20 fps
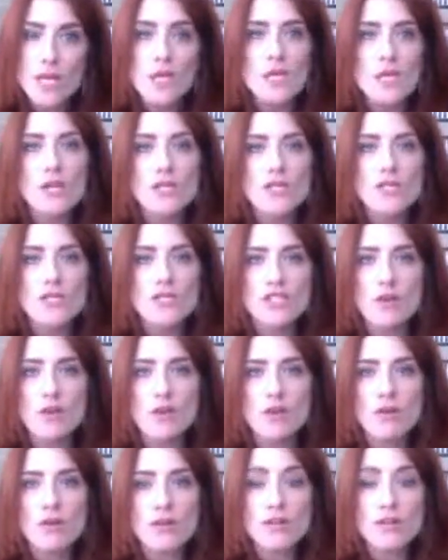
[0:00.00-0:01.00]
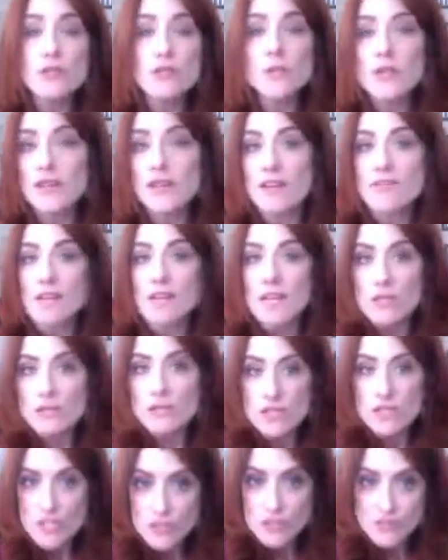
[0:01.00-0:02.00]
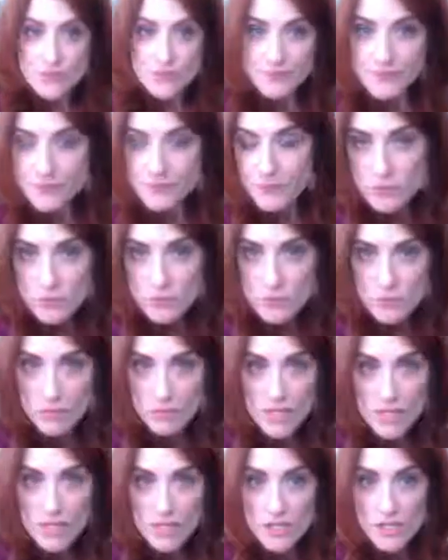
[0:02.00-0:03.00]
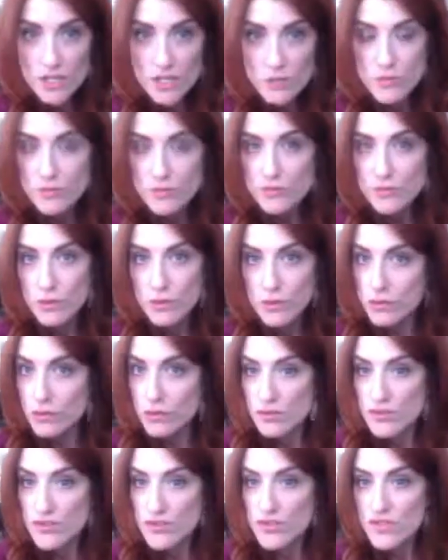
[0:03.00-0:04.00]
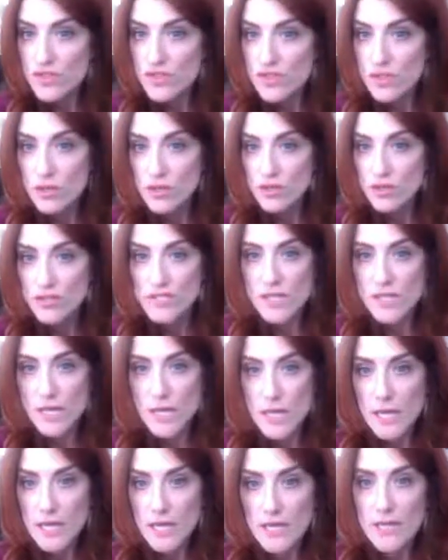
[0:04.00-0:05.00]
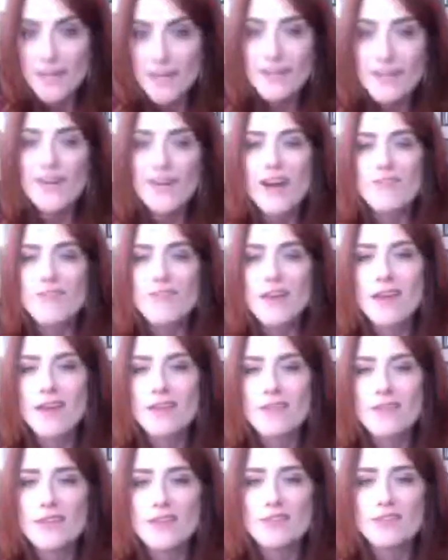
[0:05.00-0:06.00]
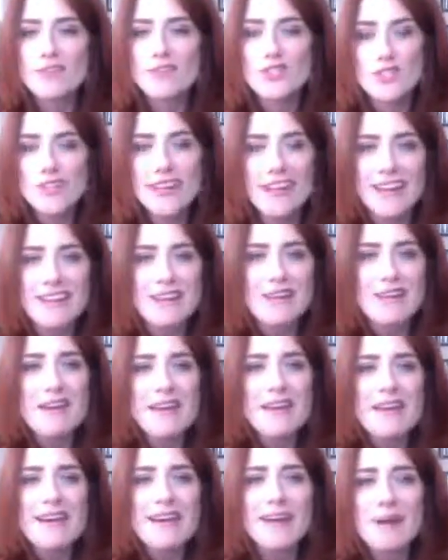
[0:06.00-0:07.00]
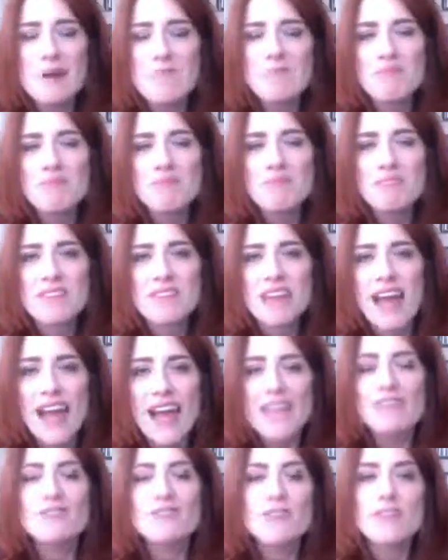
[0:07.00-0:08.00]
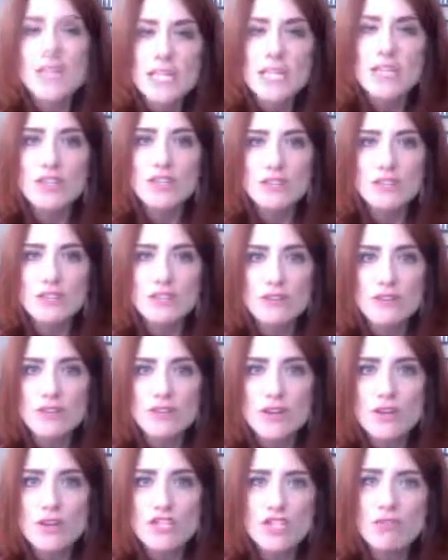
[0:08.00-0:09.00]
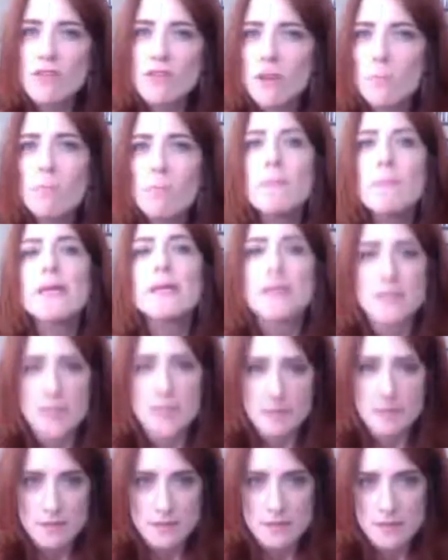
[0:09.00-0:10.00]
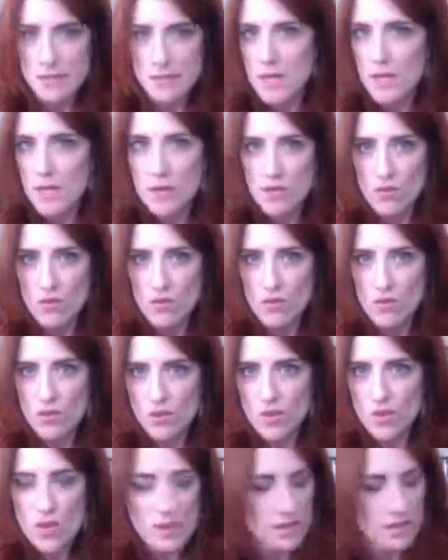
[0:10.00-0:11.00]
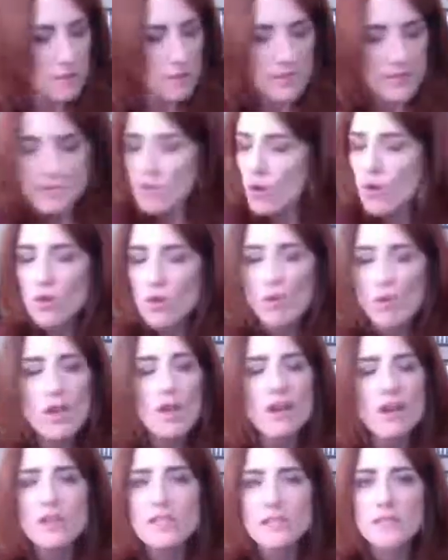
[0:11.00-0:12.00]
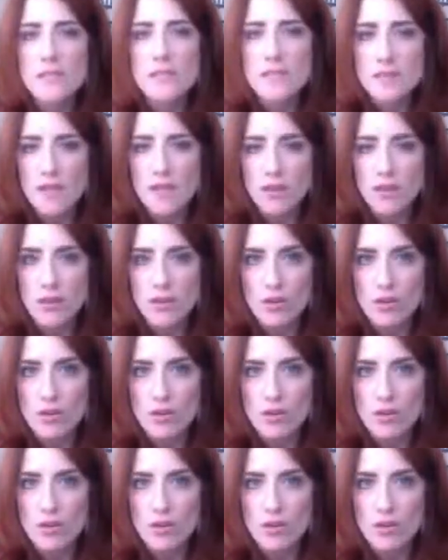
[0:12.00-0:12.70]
So here's what I invite you to do in terms of goals and goal setting. Hello, Javier. Thank you for joining. I invite you to commit to that goal. Commit wholeheartedly to that goal.